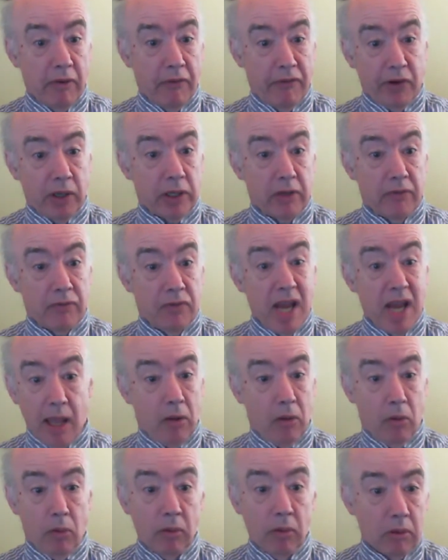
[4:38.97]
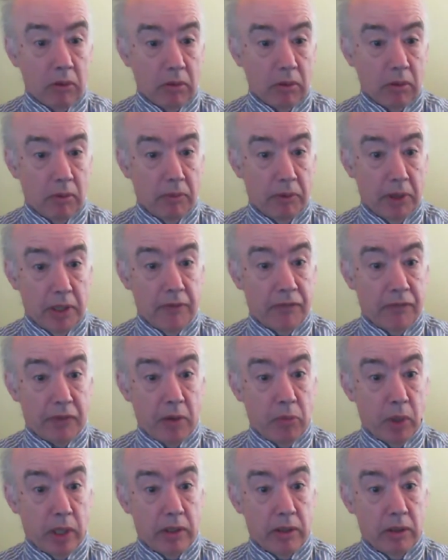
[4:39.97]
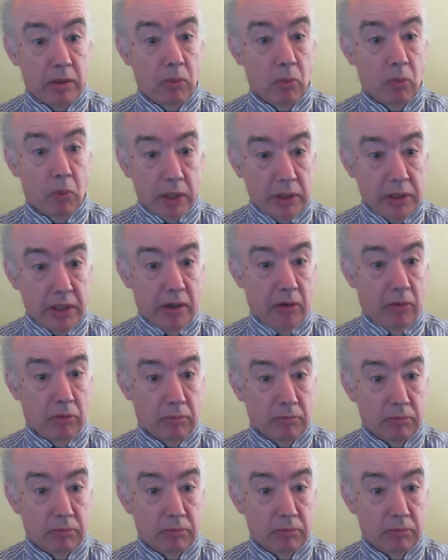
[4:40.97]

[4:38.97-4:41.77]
5-0 than if they win 1-0.